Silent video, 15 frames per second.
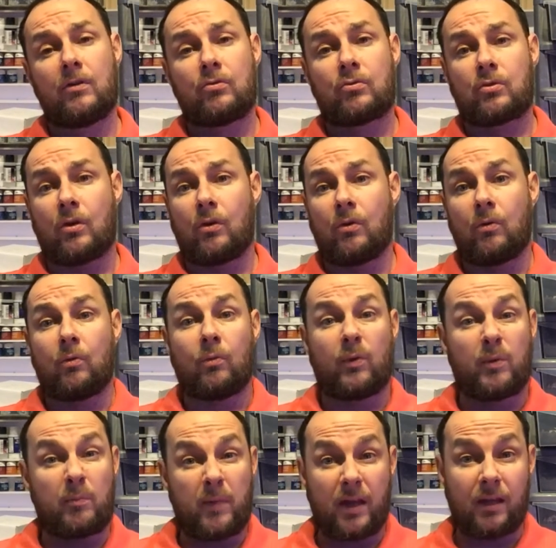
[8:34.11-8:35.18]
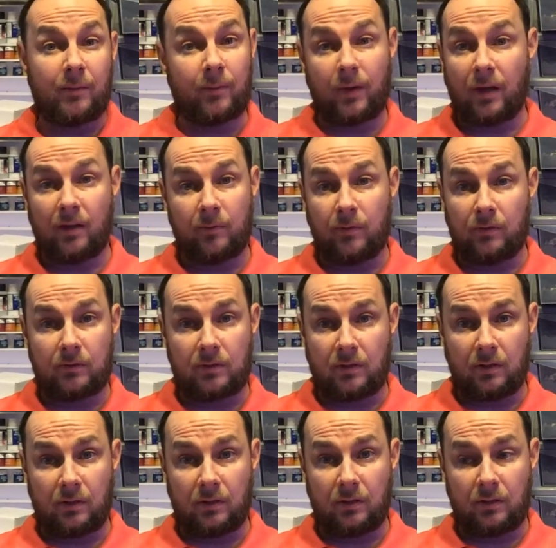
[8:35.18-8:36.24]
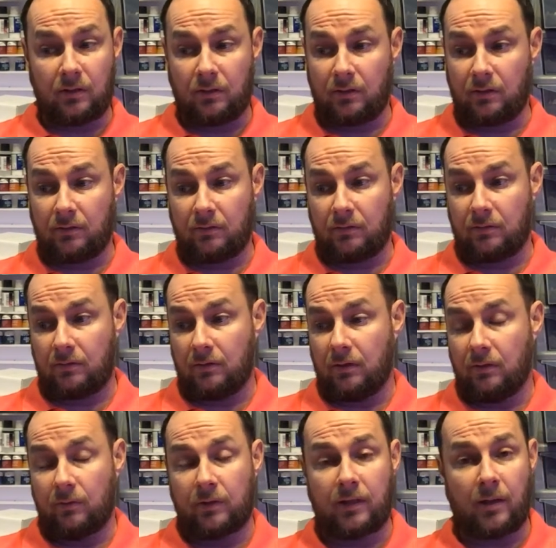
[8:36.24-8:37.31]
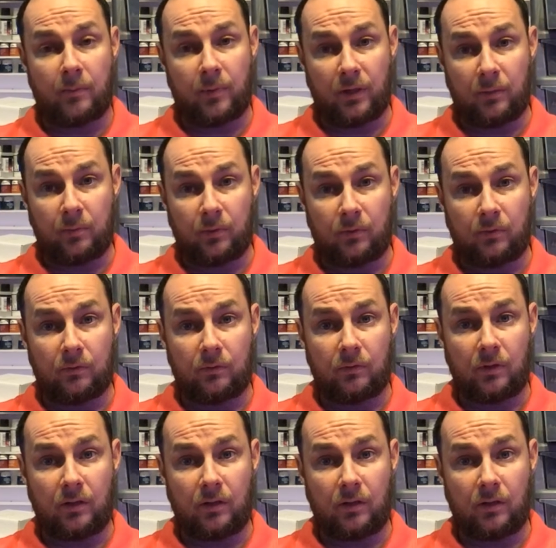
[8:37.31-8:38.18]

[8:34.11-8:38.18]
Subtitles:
so we may be able to, get people